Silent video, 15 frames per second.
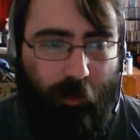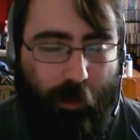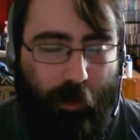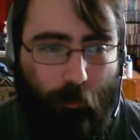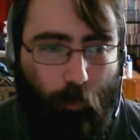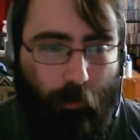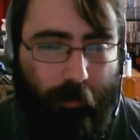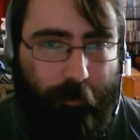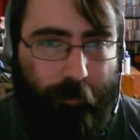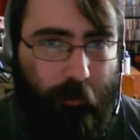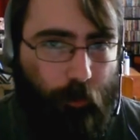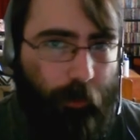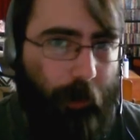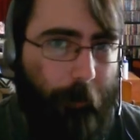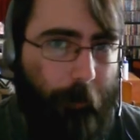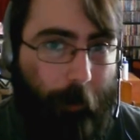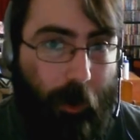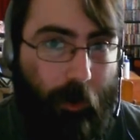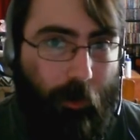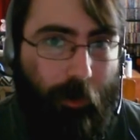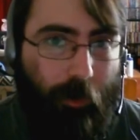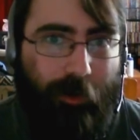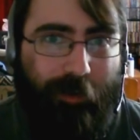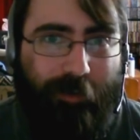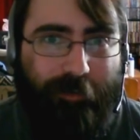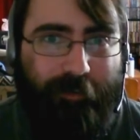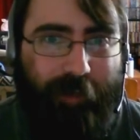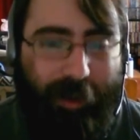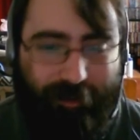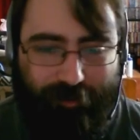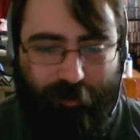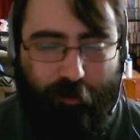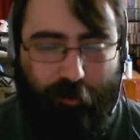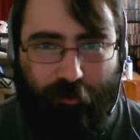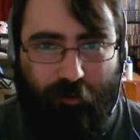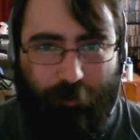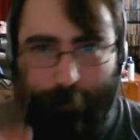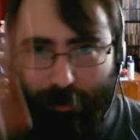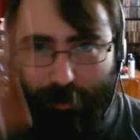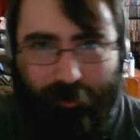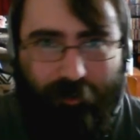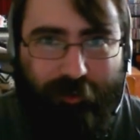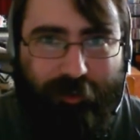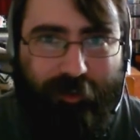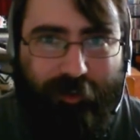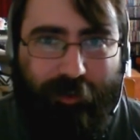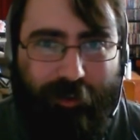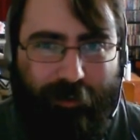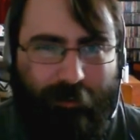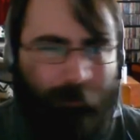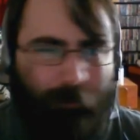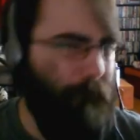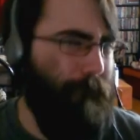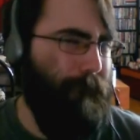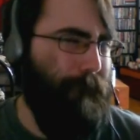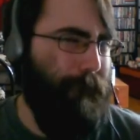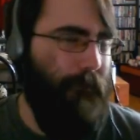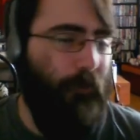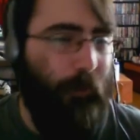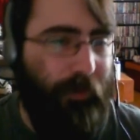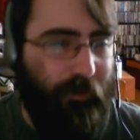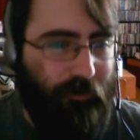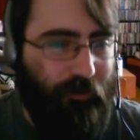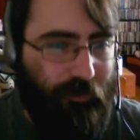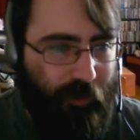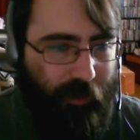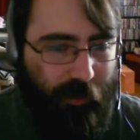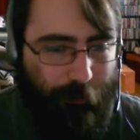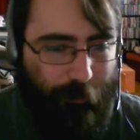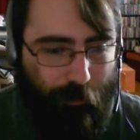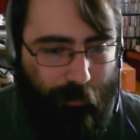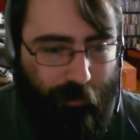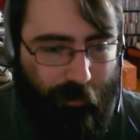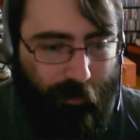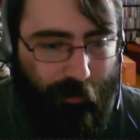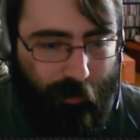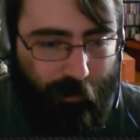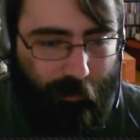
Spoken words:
again, relating it to an MMO, casting all your spells with just the keyboard.